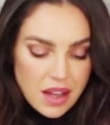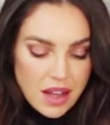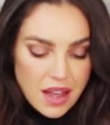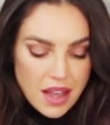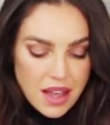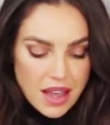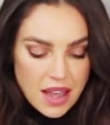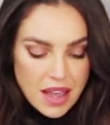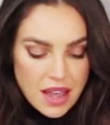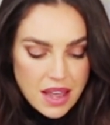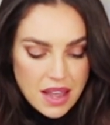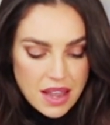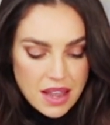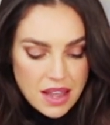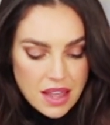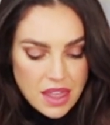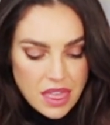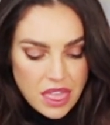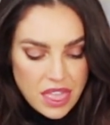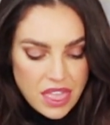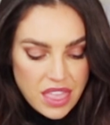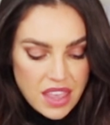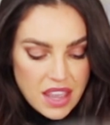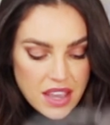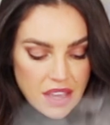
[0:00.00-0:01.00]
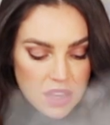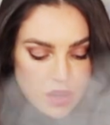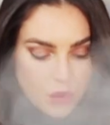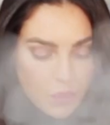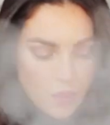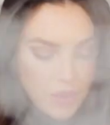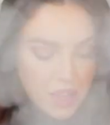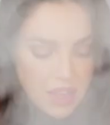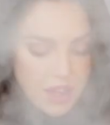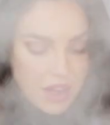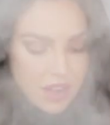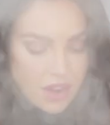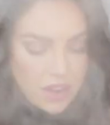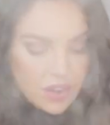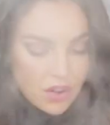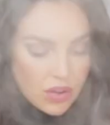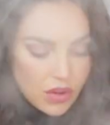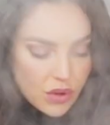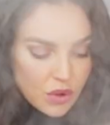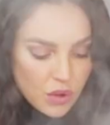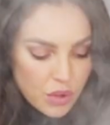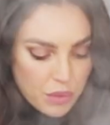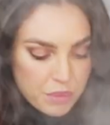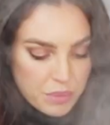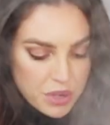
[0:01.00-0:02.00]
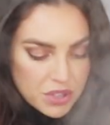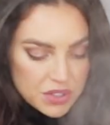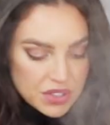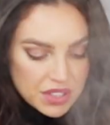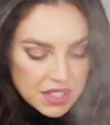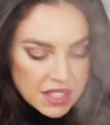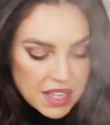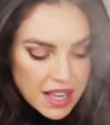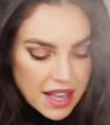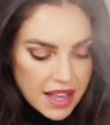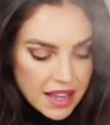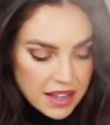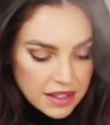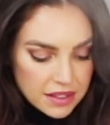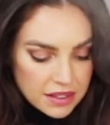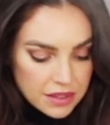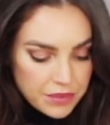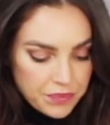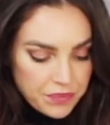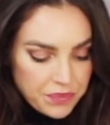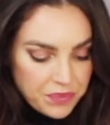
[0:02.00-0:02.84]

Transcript: I think we are almost there.